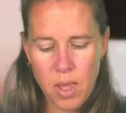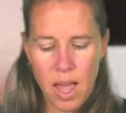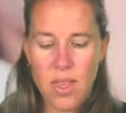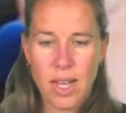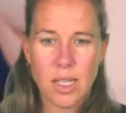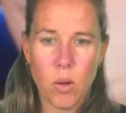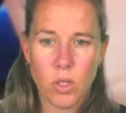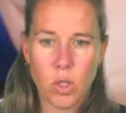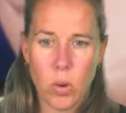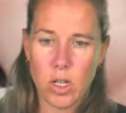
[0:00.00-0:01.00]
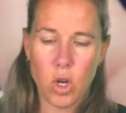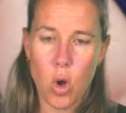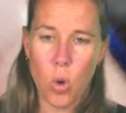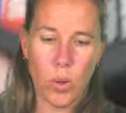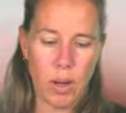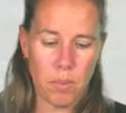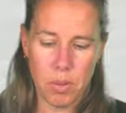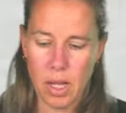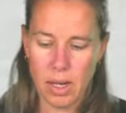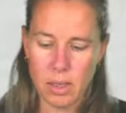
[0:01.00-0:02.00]
and that's how it's going to hold in
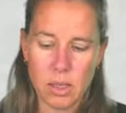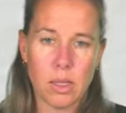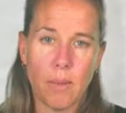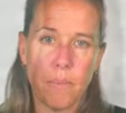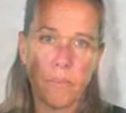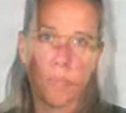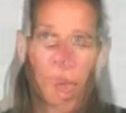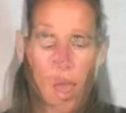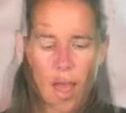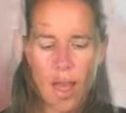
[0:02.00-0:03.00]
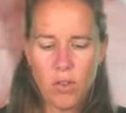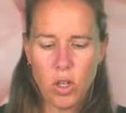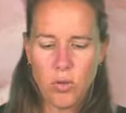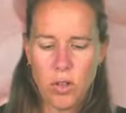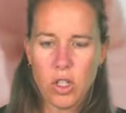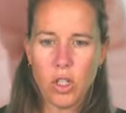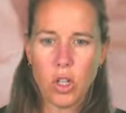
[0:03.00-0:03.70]
place. After you finish